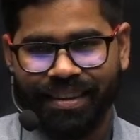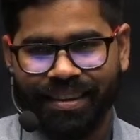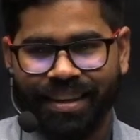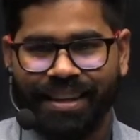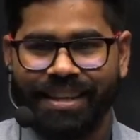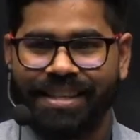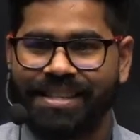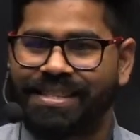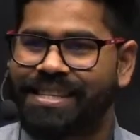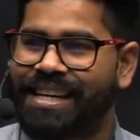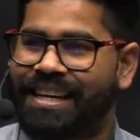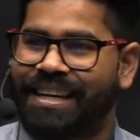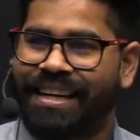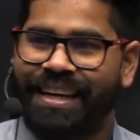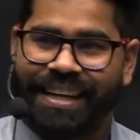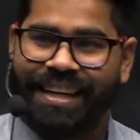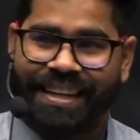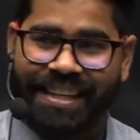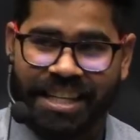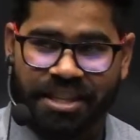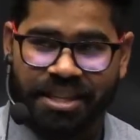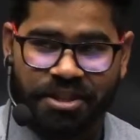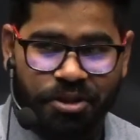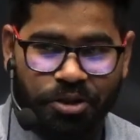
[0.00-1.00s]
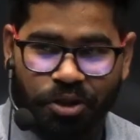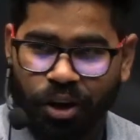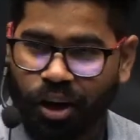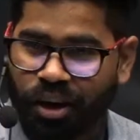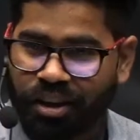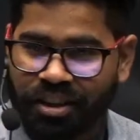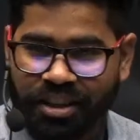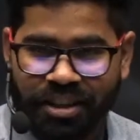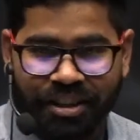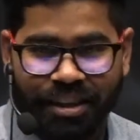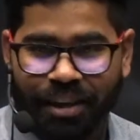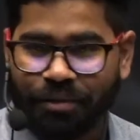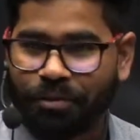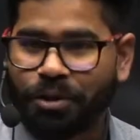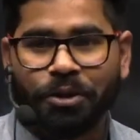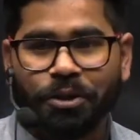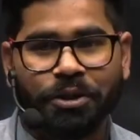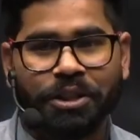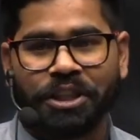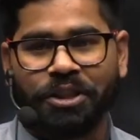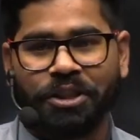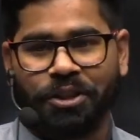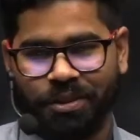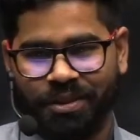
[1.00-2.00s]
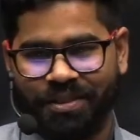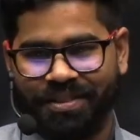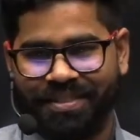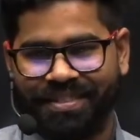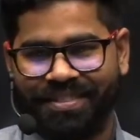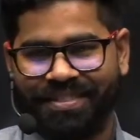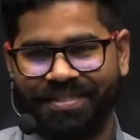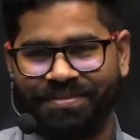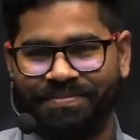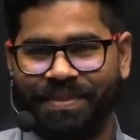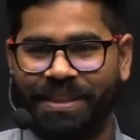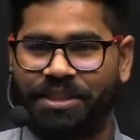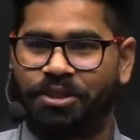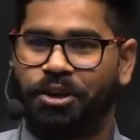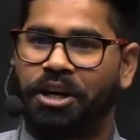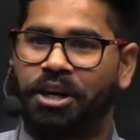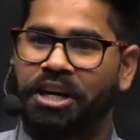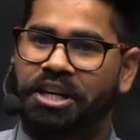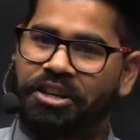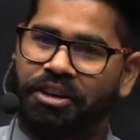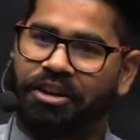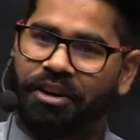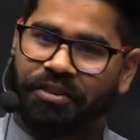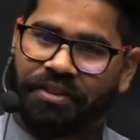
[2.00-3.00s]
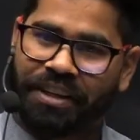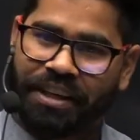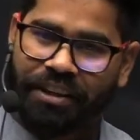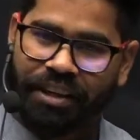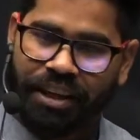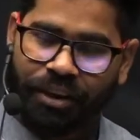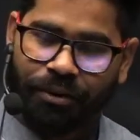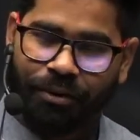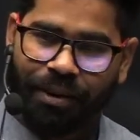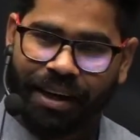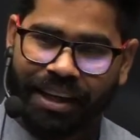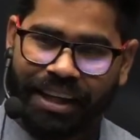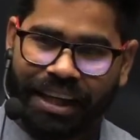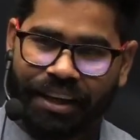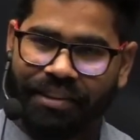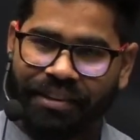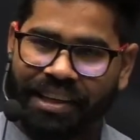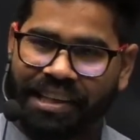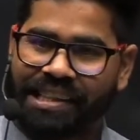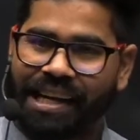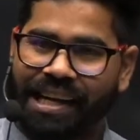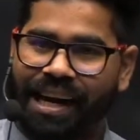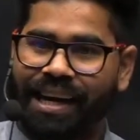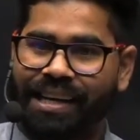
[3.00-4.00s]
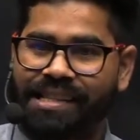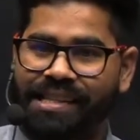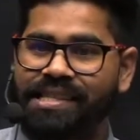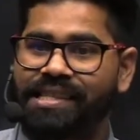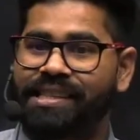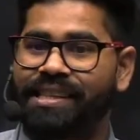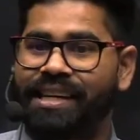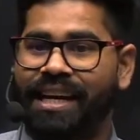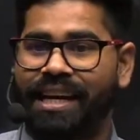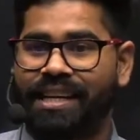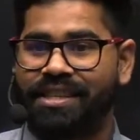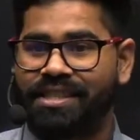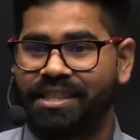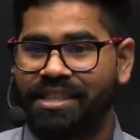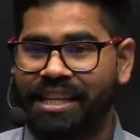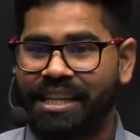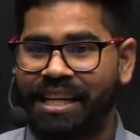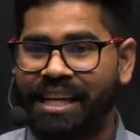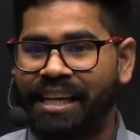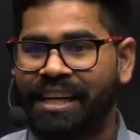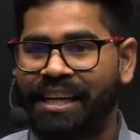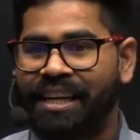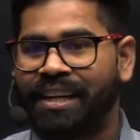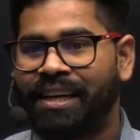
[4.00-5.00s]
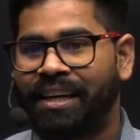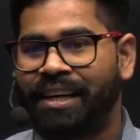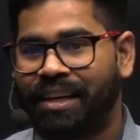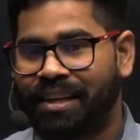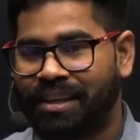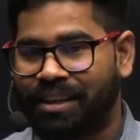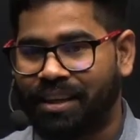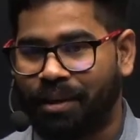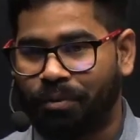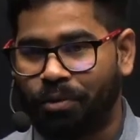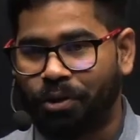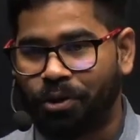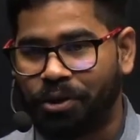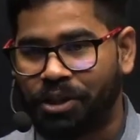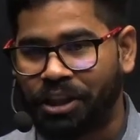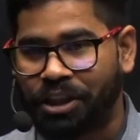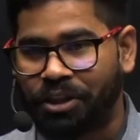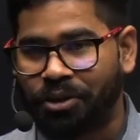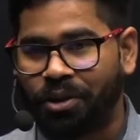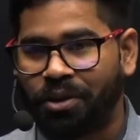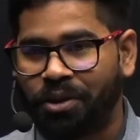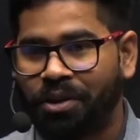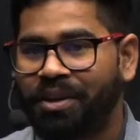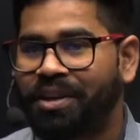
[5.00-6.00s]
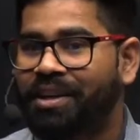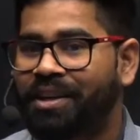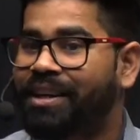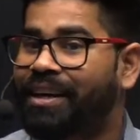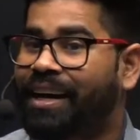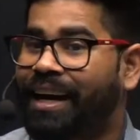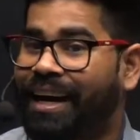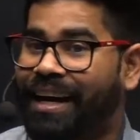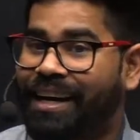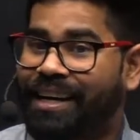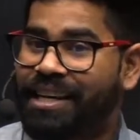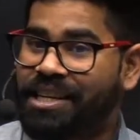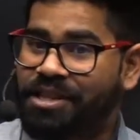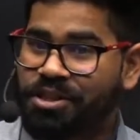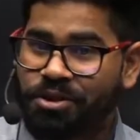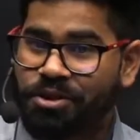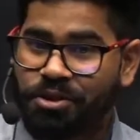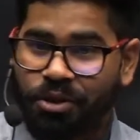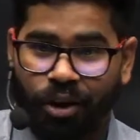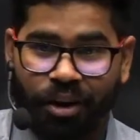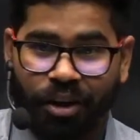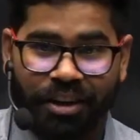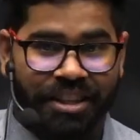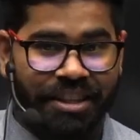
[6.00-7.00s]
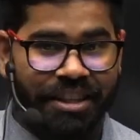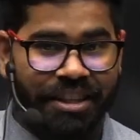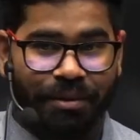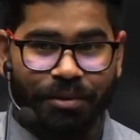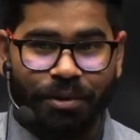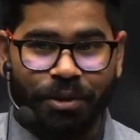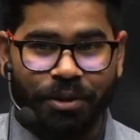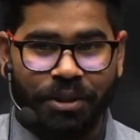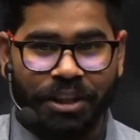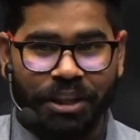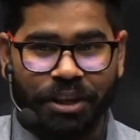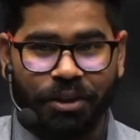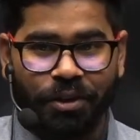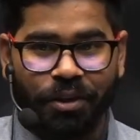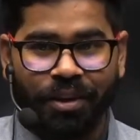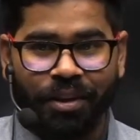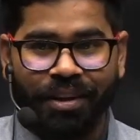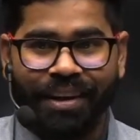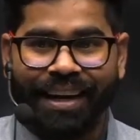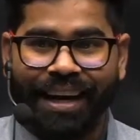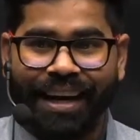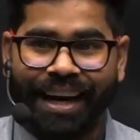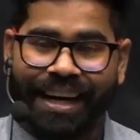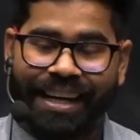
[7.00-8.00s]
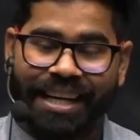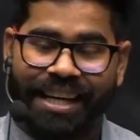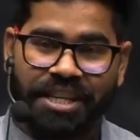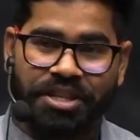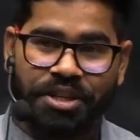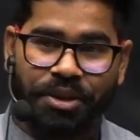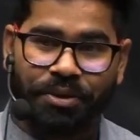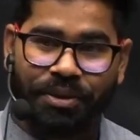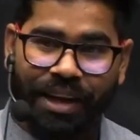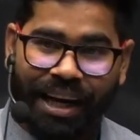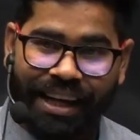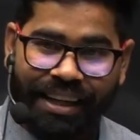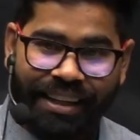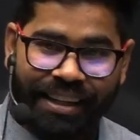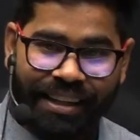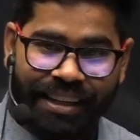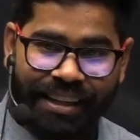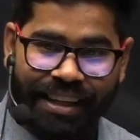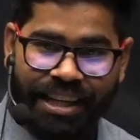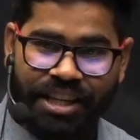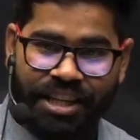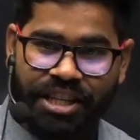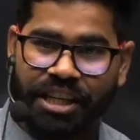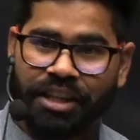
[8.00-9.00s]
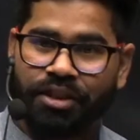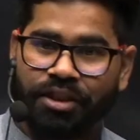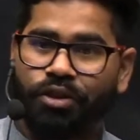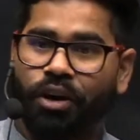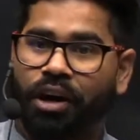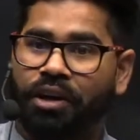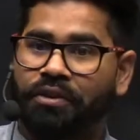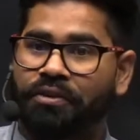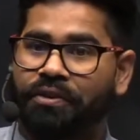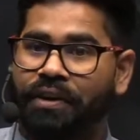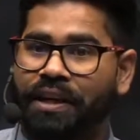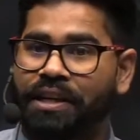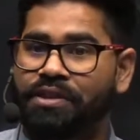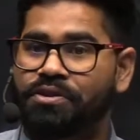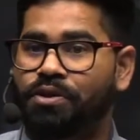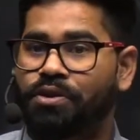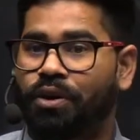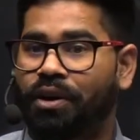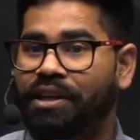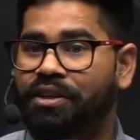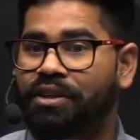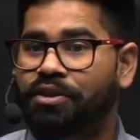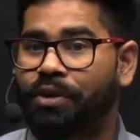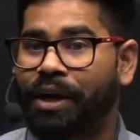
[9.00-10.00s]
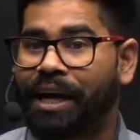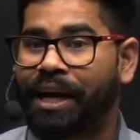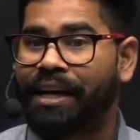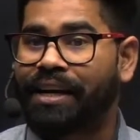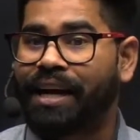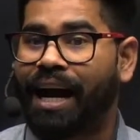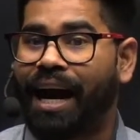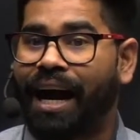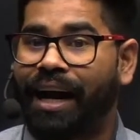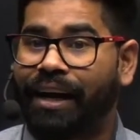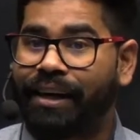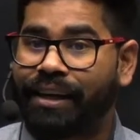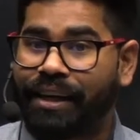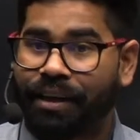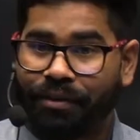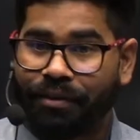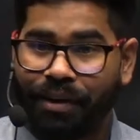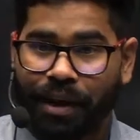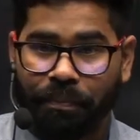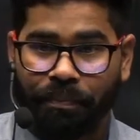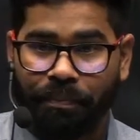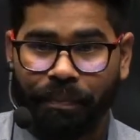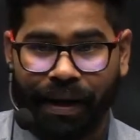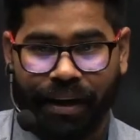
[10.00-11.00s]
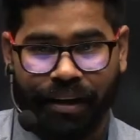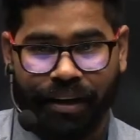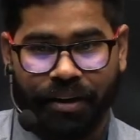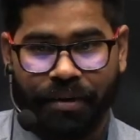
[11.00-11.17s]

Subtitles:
See, it is not WTO. Majority of you are giving the answer as D, WTO. It is not WTO. It is United Nations Conference on Trade and Development.